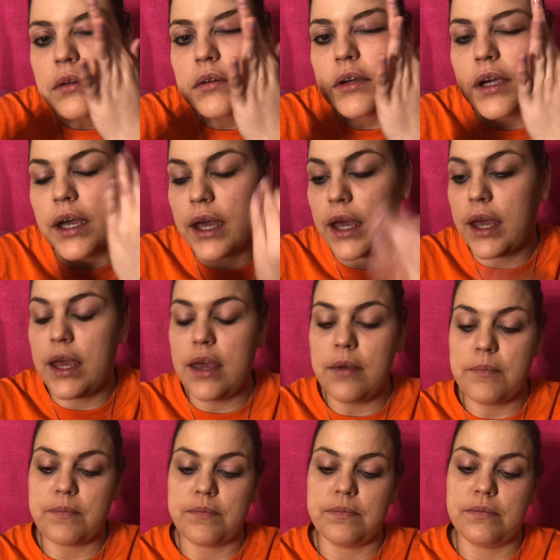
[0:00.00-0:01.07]
Okay,
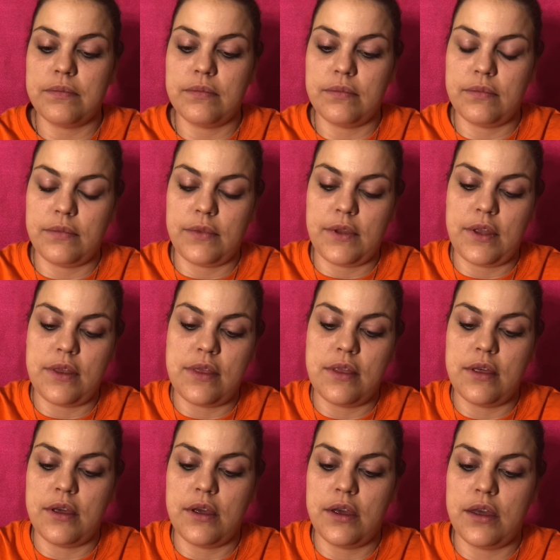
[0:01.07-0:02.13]
and
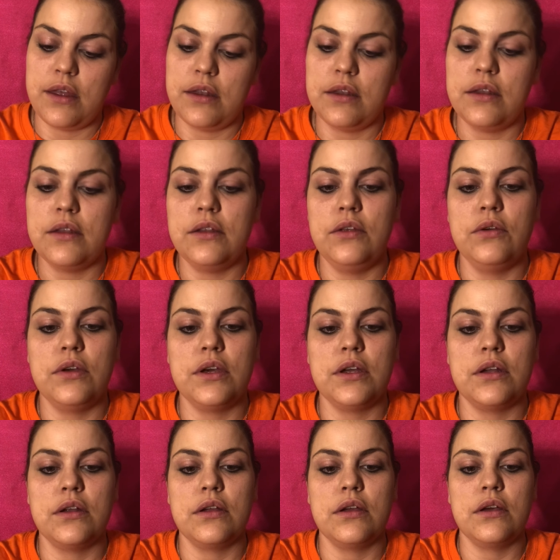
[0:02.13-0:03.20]
then you
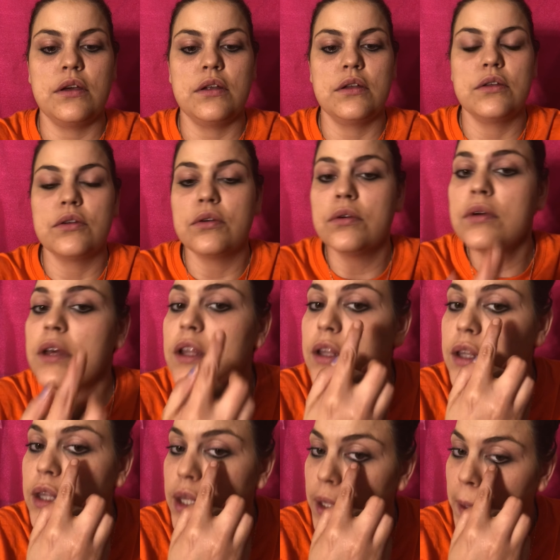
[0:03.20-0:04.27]
can undo
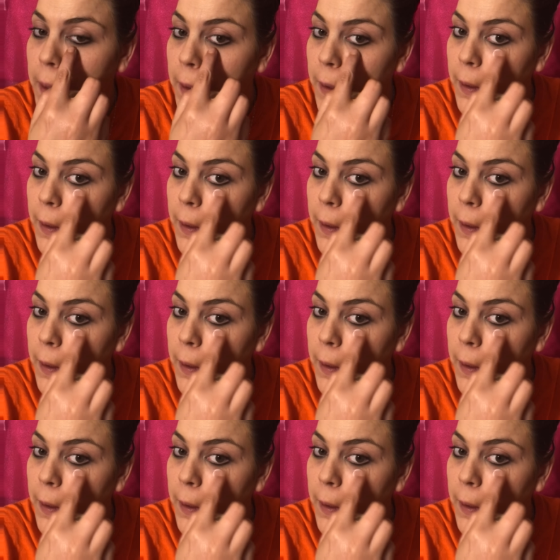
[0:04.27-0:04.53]
it